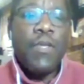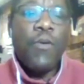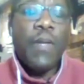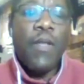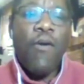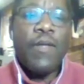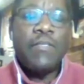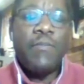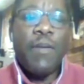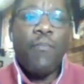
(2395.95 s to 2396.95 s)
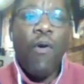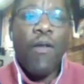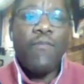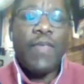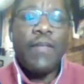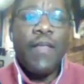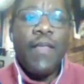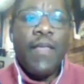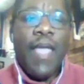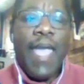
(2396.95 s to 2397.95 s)
minorities to be a part of it.
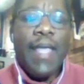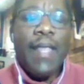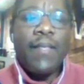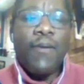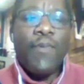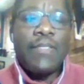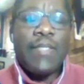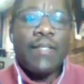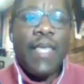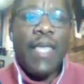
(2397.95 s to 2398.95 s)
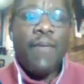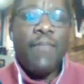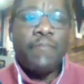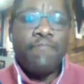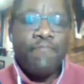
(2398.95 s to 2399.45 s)
And I reached out to him and,